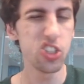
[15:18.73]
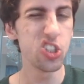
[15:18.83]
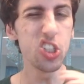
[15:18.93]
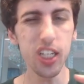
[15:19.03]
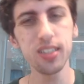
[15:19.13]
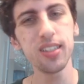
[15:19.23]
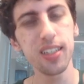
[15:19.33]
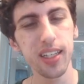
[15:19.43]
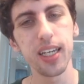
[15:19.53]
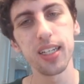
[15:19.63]
just
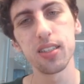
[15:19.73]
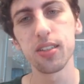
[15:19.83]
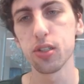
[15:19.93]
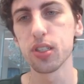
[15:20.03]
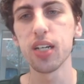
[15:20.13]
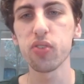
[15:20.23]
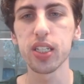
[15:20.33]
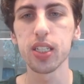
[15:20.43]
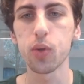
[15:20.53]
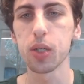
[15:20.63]
in case. You're definitely
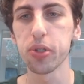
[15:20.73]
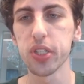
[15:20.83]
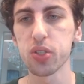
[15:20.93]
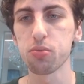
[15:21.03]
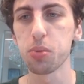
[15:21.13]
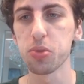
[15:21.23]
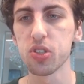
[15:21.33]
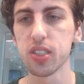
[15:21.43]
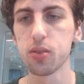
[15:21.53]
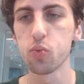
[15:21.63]
going to want to put this
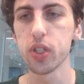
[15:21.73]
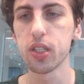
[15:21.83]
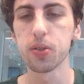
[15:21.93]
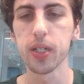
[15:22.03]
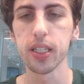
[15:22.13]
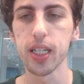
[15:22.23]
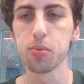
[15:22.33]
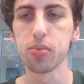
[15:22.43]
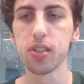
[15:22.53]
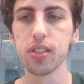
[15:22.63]
Remembrance in with the Great
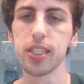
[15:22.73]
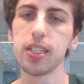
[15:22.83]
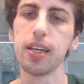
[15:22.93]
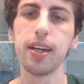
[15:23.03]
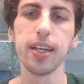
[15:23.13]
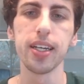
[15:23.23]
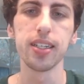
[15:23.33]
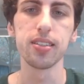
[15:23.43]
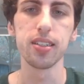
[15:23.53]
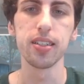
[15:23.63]
Library,
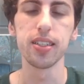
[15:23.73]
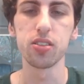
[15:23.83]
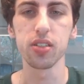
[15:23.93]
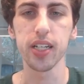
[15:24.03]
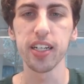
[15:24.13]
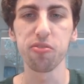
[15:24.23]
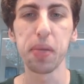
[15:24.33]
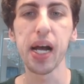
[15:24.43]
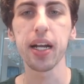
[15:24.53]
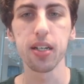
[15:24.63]
and it's your kind of
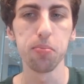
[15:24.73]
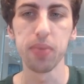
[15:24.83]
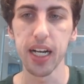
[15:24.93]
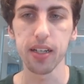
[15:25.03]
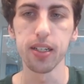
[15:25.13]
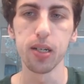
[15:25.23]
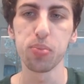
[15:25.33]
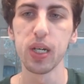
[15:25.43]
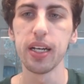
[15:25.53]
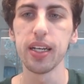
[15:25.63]
backup.
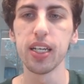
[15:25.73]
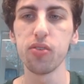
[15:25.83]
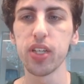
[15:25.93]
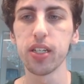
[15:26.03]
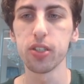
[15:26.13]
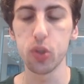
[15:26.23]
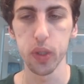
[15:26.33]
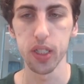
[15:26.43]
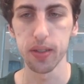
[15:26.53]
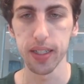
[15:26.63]
If they
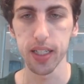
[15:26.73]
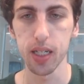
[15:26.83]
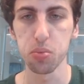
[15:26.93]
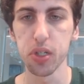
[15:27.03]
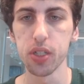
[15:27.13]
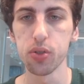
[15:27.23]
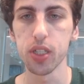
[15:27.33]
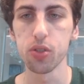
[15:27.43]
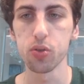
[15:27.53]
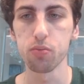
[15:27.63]
destroy the Great Library, you
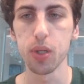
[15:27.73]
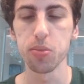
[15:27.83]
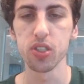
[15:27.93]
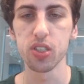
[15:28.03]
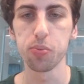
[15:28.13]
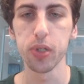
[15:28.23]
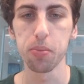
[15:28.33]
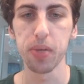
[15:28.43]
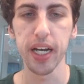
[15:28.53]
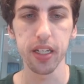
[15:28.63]
can use Remembrance to put
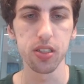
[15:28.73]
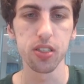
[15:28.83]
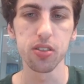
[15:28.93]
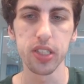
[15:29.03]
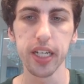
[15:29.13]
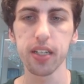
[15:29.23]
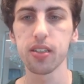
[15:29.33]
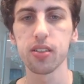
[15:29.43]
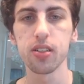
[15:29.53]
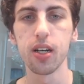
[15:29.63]
it back into your
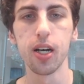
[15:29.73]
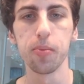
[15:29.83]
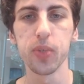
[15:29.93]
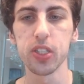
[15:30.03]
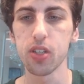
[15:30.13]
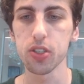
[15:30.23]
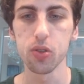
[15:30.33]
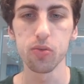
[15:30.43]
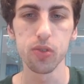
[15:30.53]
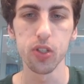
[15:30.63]
deck. It's
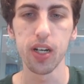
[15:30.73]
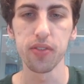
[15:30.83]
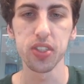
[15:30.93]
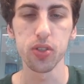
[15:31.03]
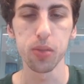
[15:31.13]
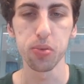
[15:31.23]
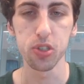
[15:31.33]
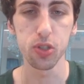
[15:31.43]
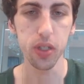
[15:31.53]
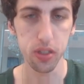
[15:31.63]
also, obviously you get to put
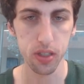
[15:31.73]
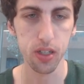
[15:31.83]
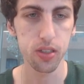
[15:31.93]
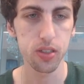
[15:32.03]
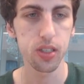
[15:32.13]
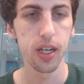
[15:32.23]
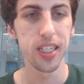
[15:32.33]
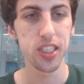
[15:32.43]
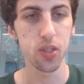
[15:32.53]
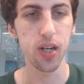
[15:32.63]
other cards,
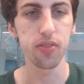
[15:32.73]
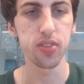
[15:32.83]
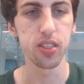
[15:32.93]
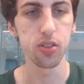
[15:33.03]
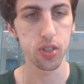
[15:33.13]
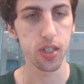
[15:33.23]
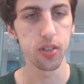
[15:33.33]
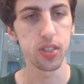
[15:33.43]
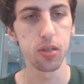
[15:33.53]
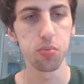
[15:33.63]
so often those
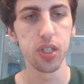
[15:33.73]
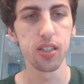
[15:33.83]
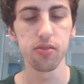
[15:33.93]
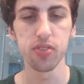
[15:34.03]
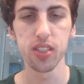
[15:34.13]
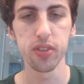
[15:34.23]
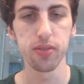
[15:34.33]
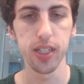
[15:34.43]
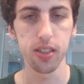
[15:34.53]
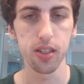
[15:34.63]
cards can be View of the
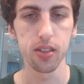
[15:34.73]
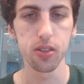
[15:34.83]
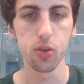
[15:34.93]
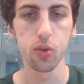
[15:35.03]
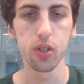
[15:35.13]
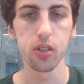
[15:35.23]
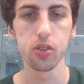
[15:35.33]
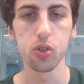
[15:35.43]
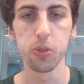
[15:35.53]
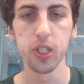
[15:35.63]
Vanguard or
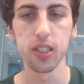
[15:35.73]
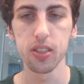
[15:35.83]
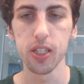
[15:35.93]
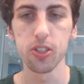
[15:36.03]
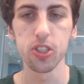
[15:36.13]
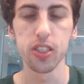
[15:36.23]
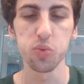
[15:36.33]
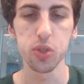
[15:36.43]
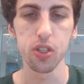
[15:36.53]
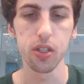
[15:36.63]
Lumina Ascension,
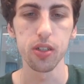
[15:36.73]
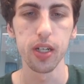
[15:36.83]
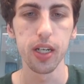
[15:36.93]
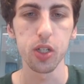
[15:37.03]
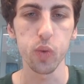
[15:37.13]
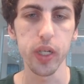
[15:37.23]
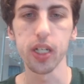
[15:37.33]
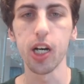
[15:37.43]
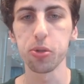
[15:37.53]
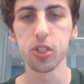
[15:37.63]
which are great
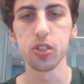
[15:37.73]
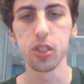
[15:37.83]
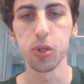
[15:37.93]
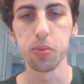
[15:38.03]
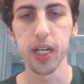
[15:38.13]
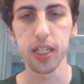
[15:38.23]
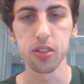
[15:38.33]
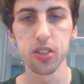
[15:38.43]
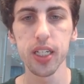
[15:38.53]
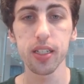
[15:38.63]
options to put back in
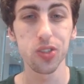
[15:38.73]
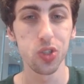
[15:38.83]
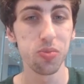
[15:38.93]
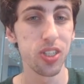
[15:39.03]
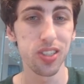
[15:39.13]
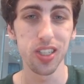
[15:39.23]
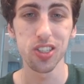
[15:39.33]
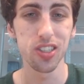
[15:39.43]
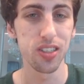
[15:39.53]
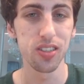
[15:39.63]
your deck. Lumina
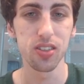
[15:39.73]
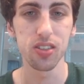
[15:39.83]
Ascension is